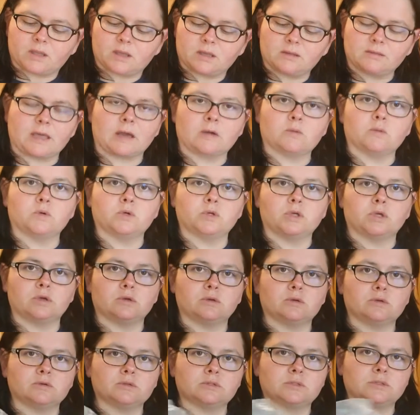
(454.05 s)
that we'll
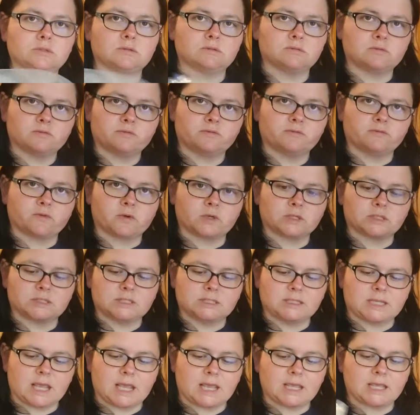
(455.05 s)
use for
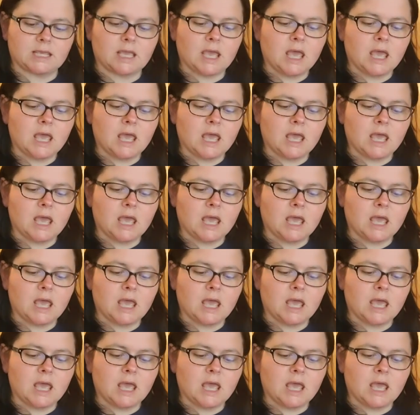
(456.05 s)
today.